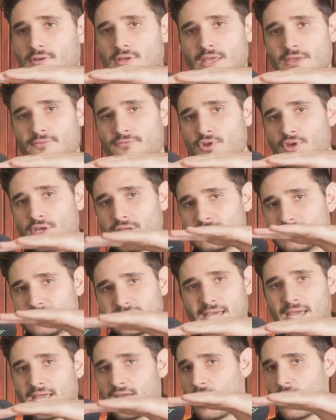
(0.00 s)
If you can
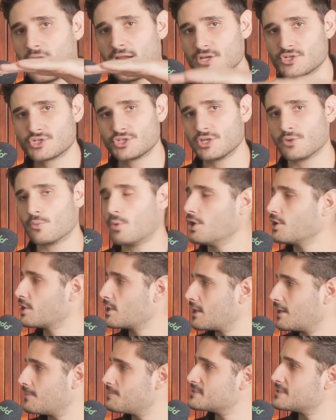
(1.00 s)
say, I actually won't
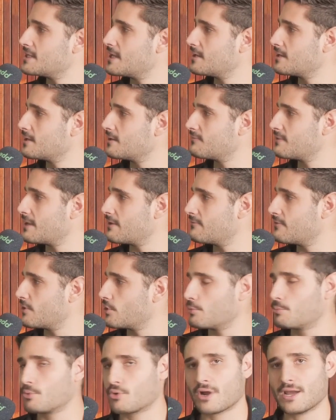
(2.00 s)
get upset if that
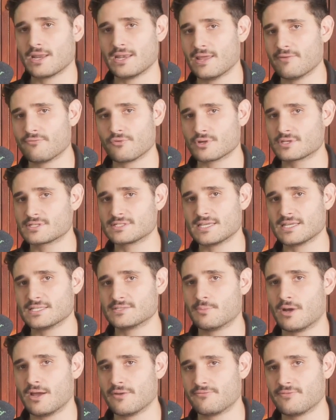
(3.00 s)
variable rate never exceeds
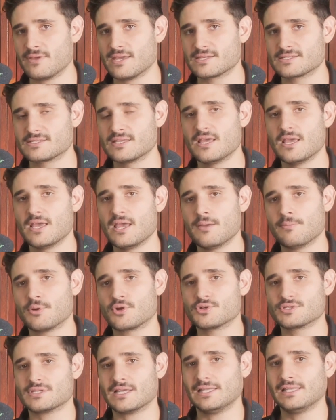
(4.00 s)
my fix
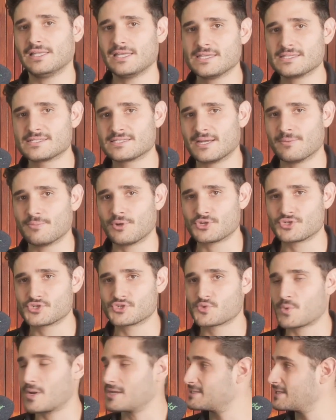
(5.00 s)
because at least I'm not
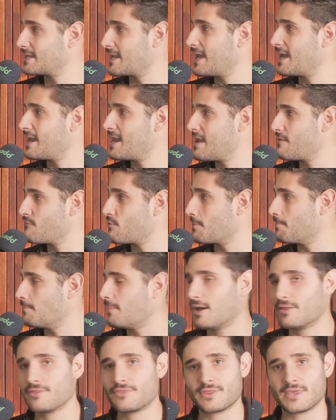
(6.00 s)
stressing out every
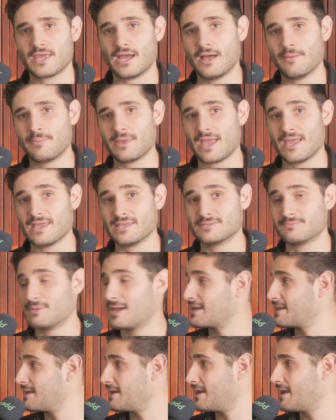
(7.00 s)
month the RBA is
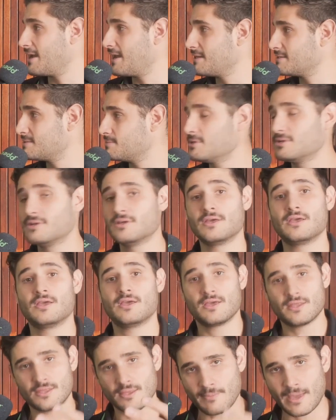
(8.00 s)
making an announcement,
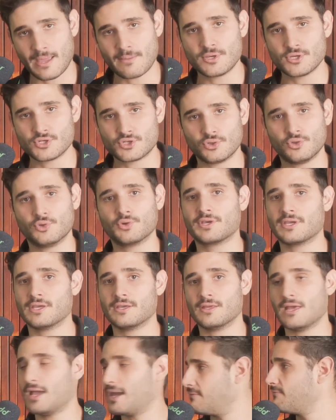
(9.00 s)
then maybe you should look
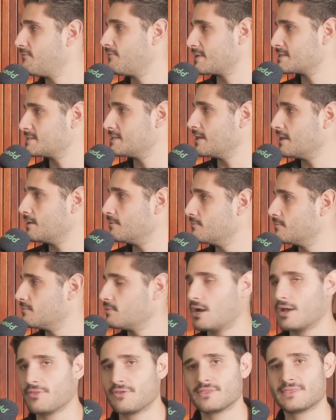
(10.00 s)
at fixing in.
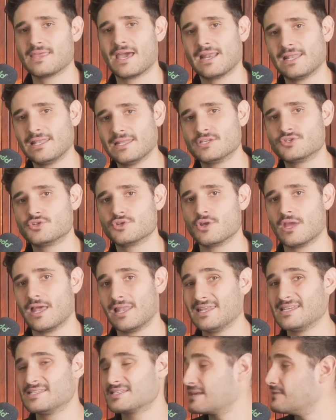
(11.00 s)
I think that at
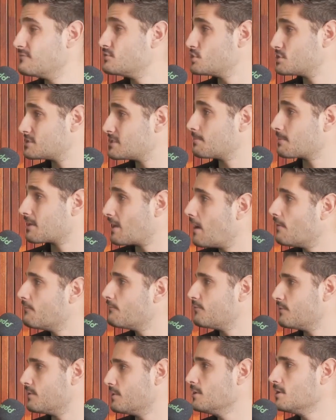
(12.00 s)
least gives you some
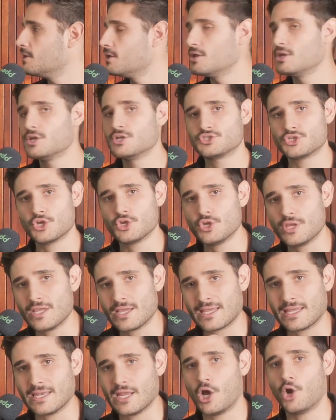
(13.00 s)
comfort so
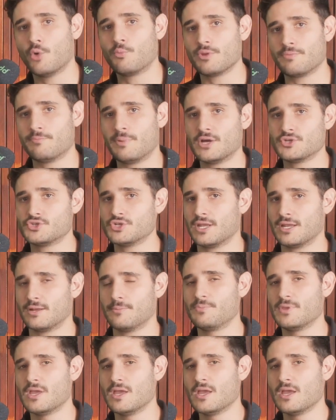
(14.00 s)
it can help with budgeting.